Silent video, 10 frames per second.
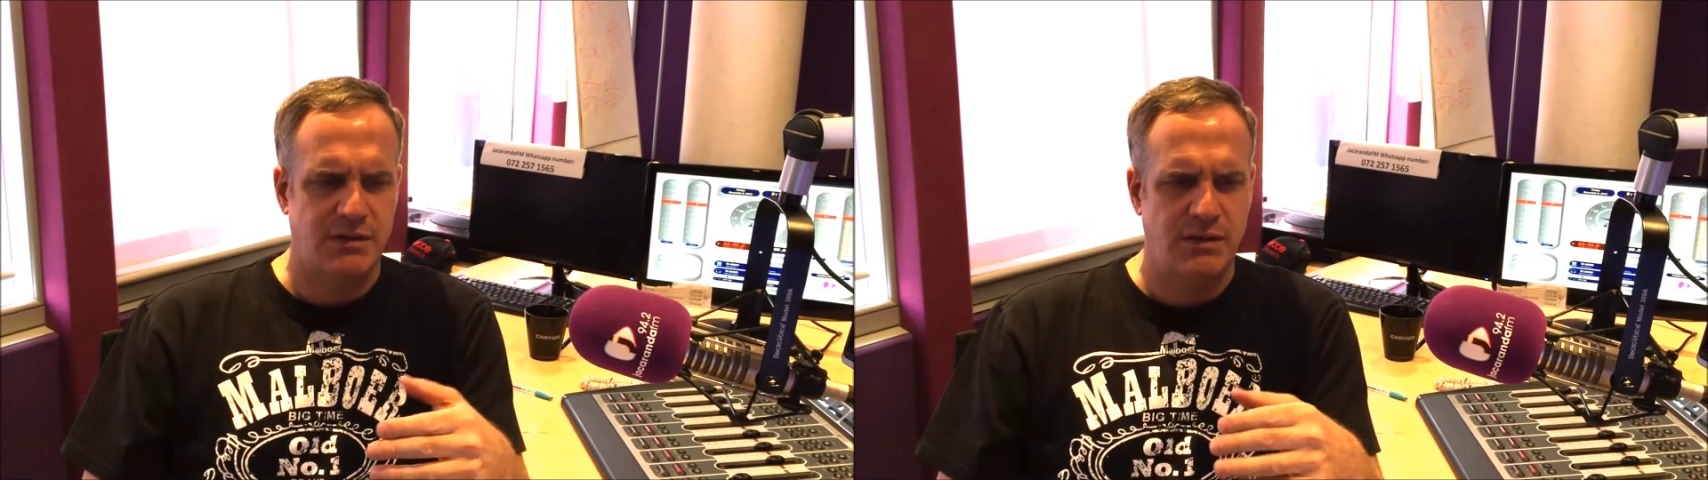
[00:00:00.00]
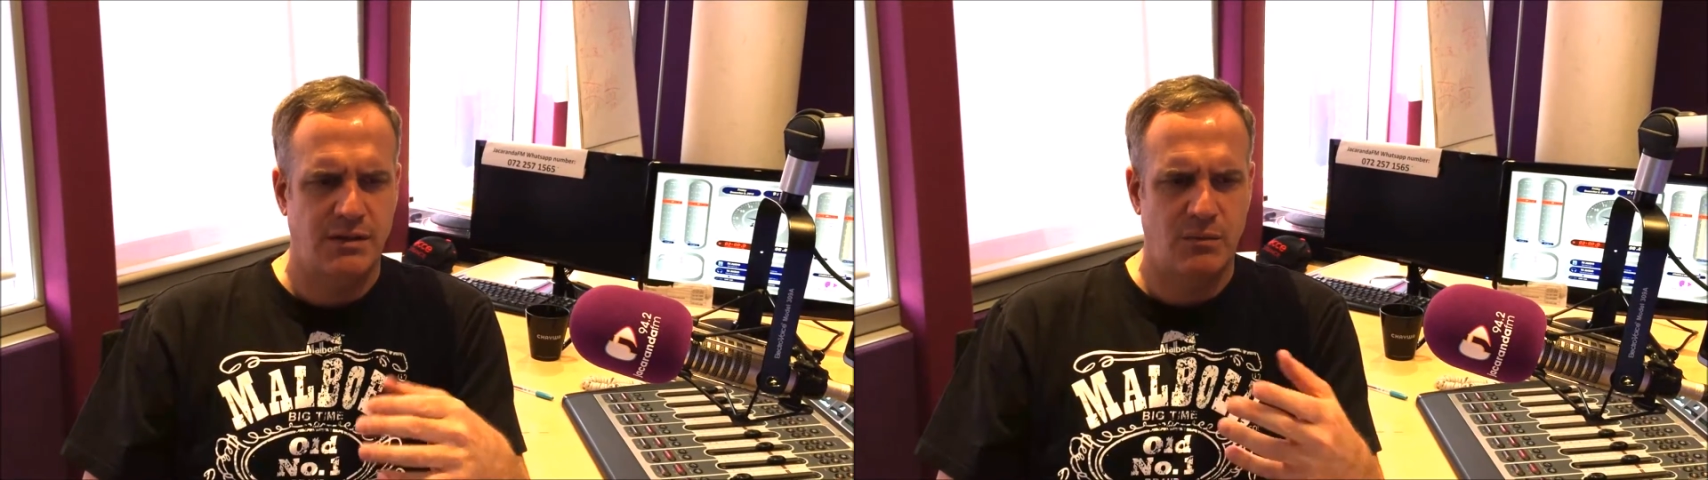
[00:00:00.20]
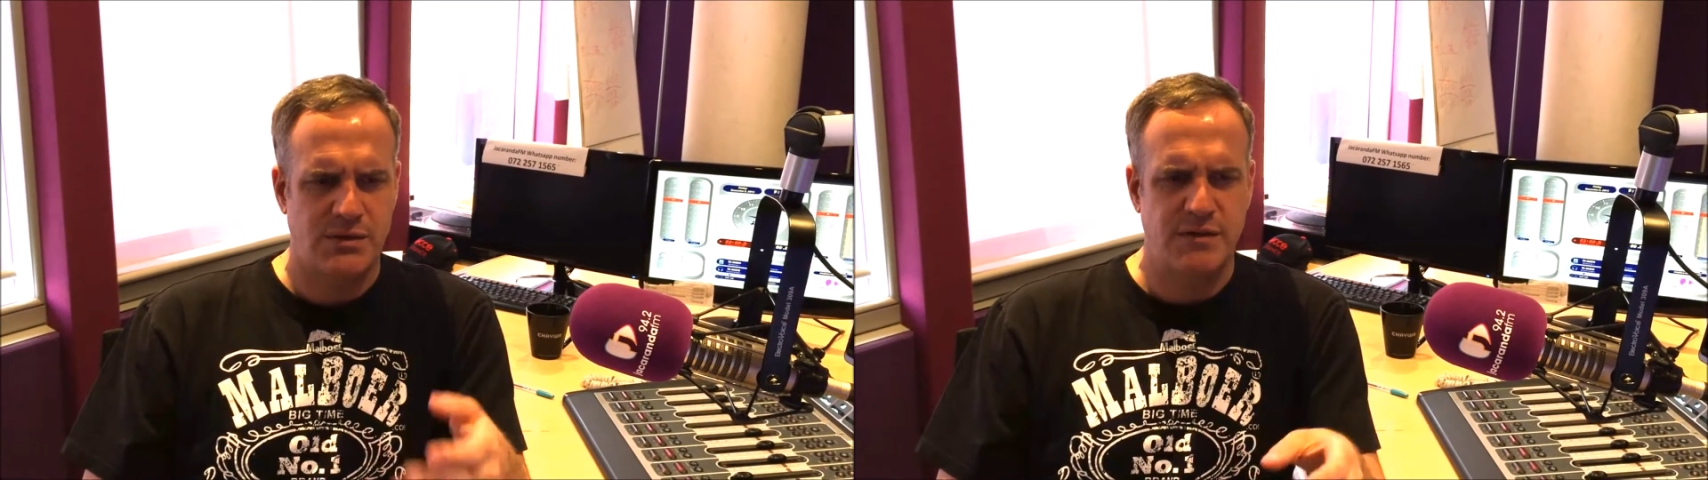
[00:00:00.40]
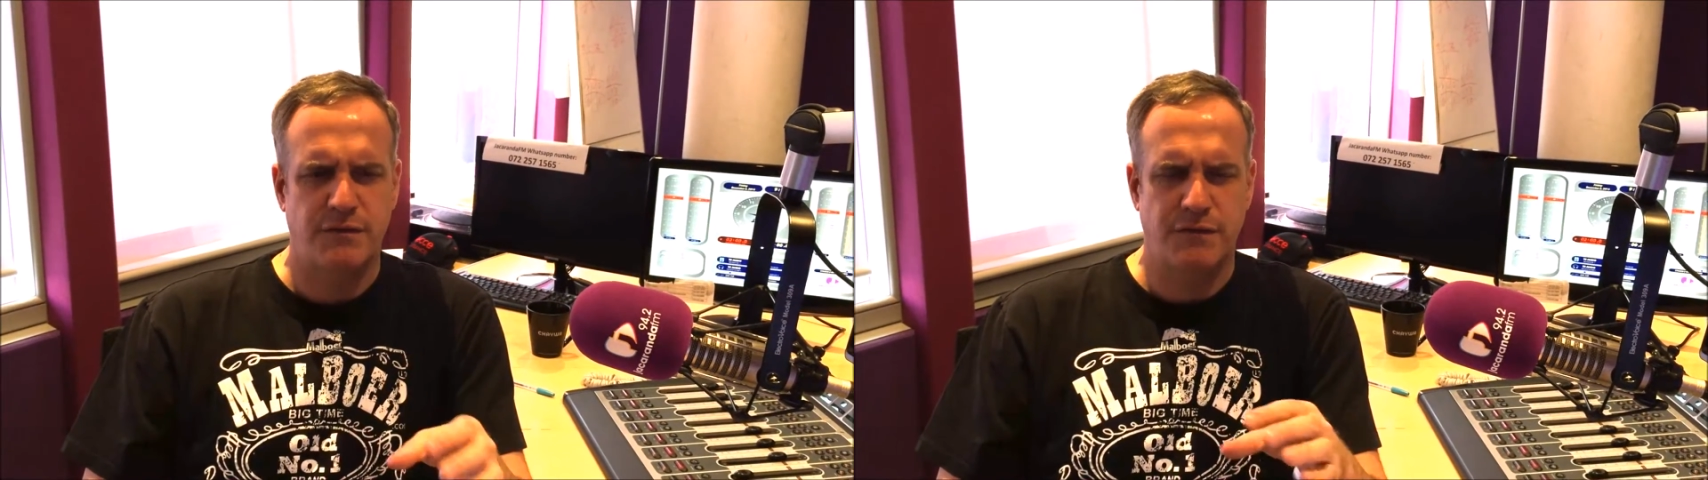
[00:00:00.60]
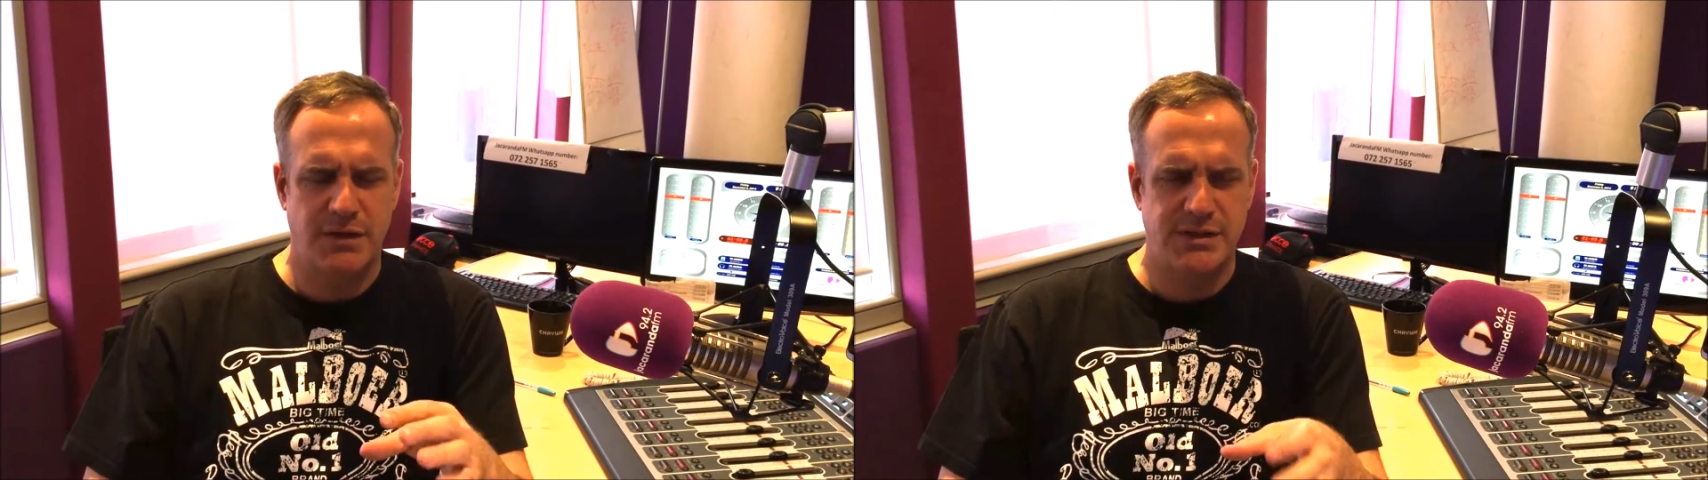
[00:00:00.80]
I think that was the
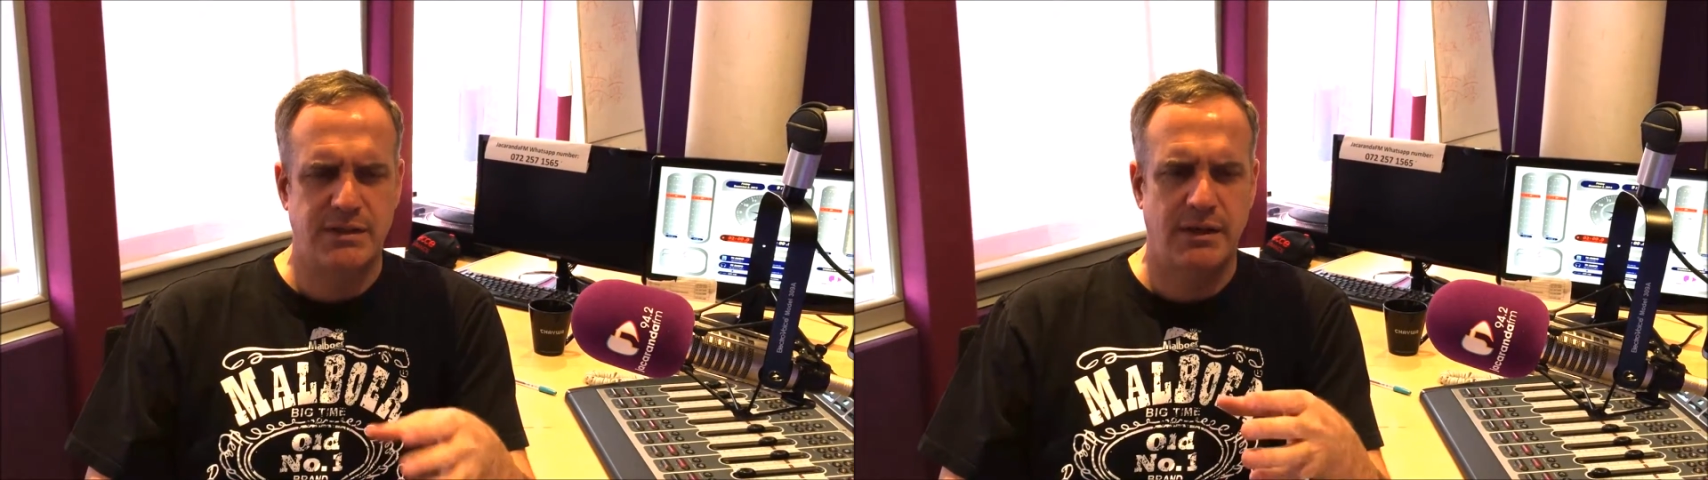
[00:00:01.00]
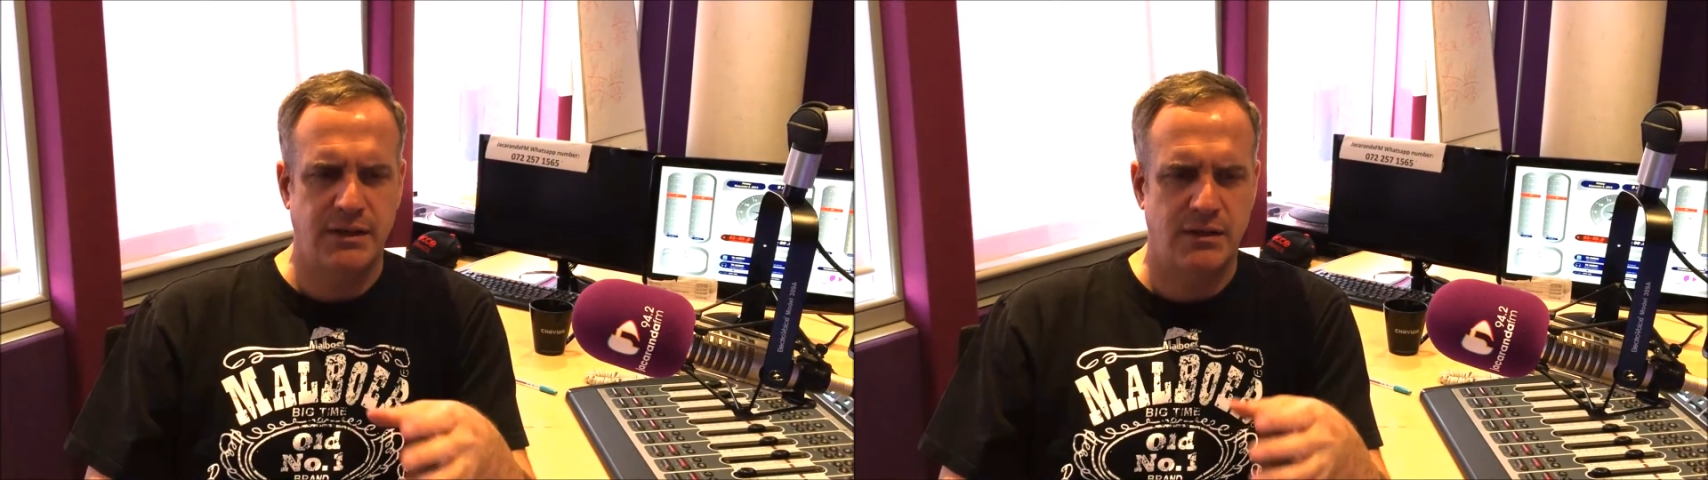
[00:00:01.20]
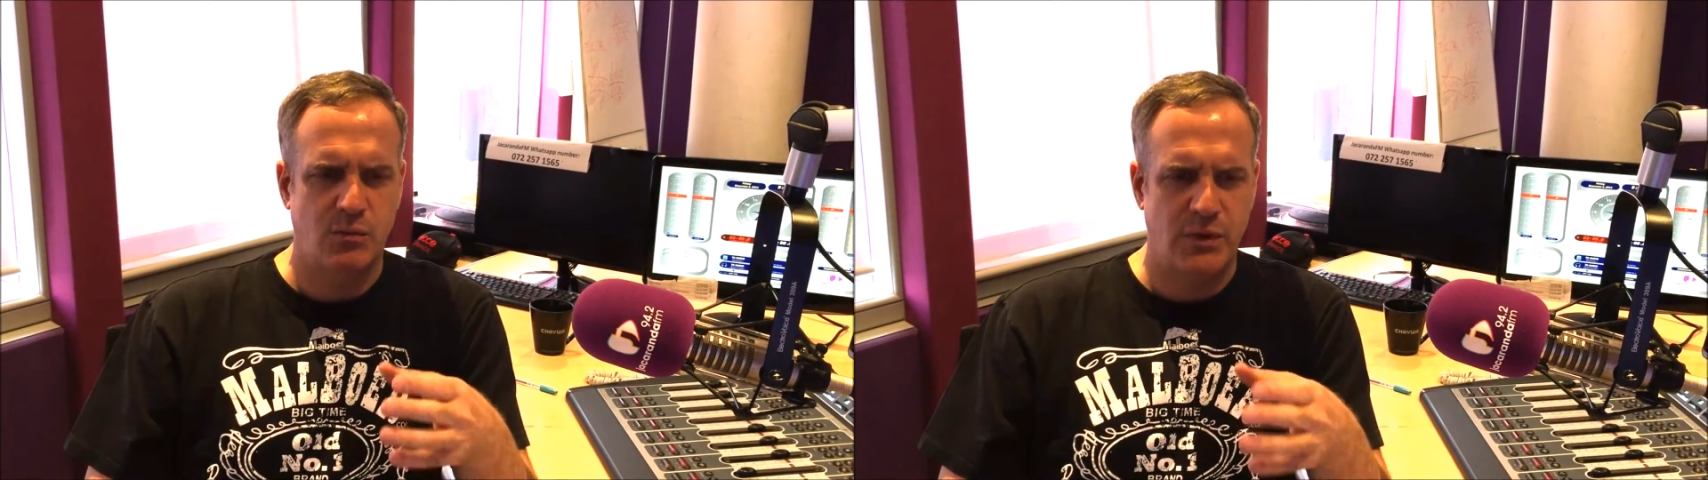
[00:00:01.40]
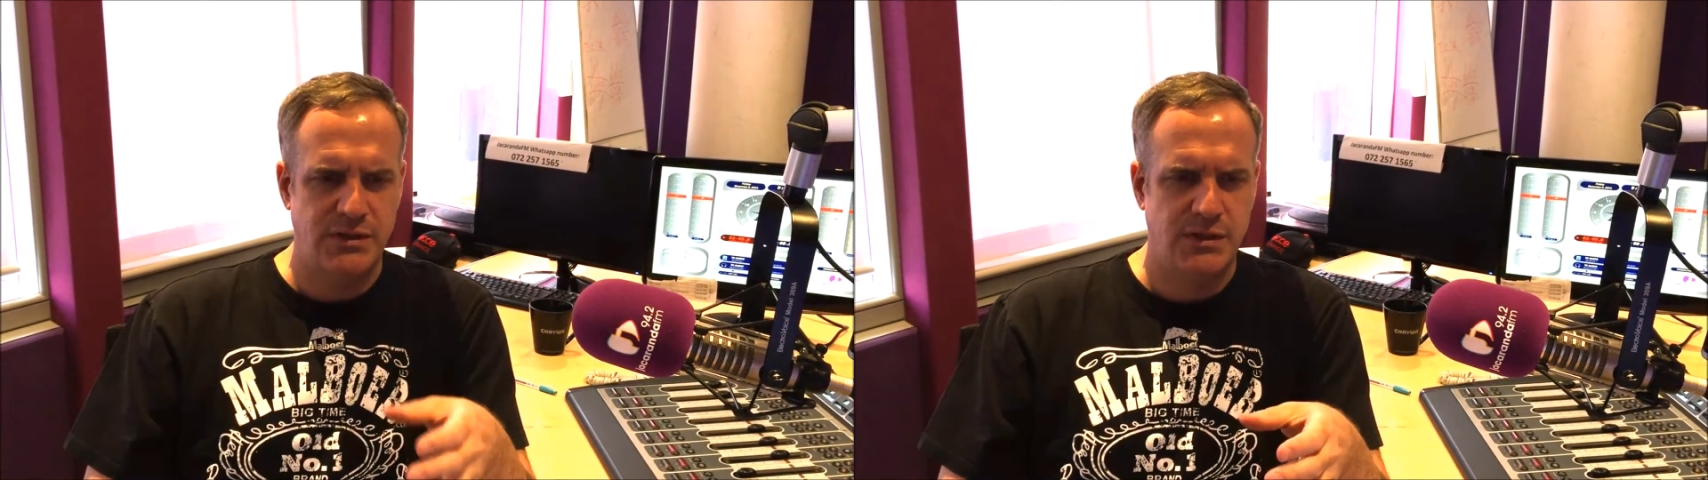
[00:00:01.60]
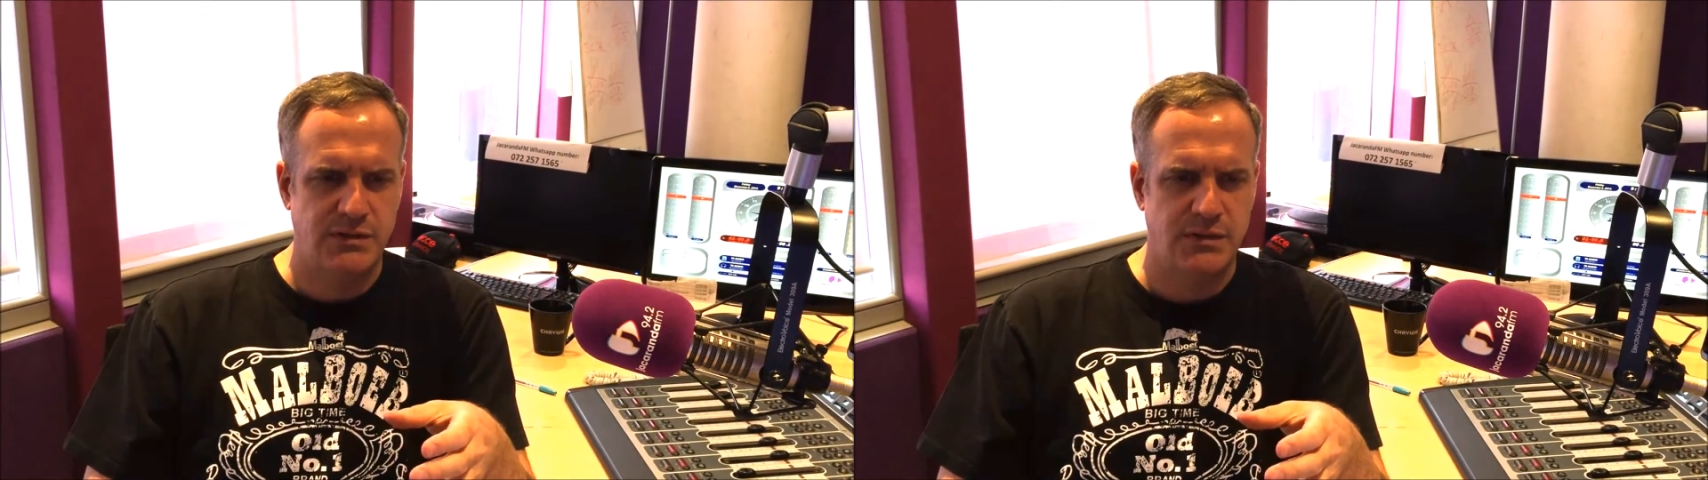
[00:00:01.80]
first link we
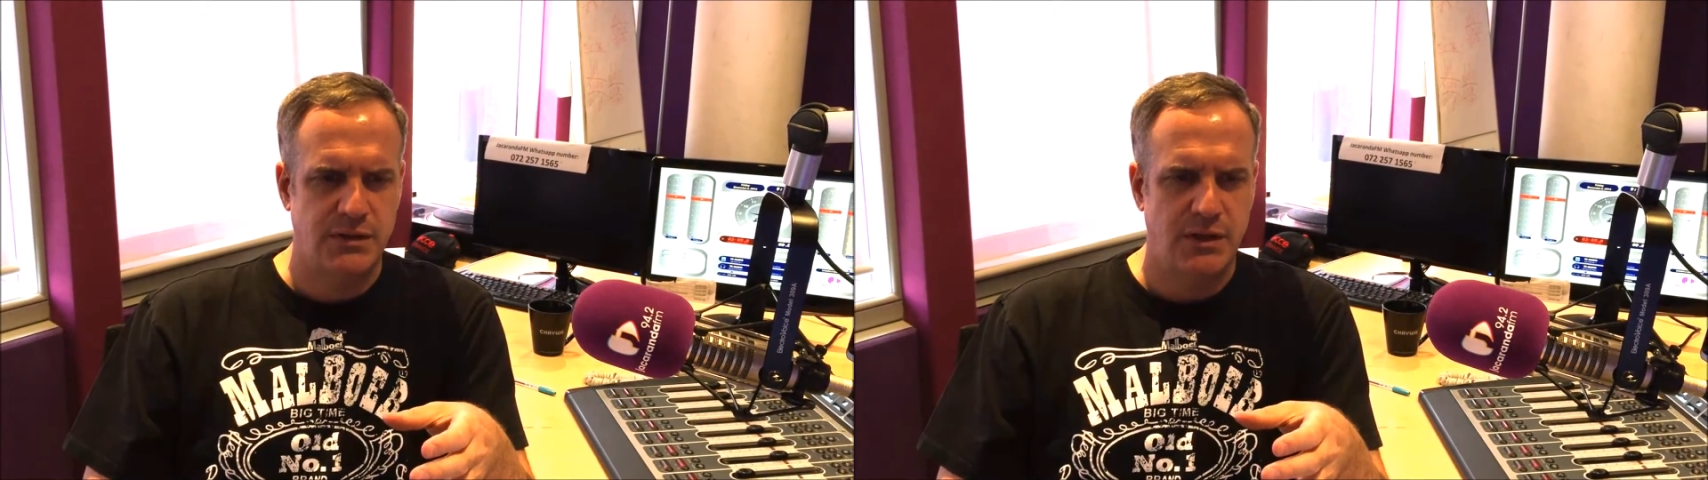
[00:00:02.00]
did.